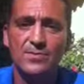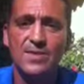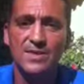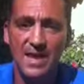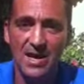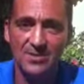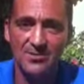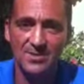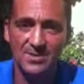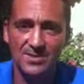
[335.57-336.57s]
breathe out.
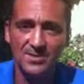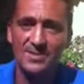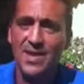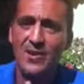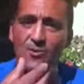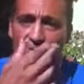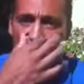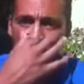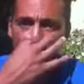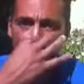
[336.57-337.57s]
Then hold
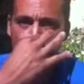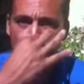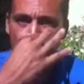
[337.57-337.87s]
your nose.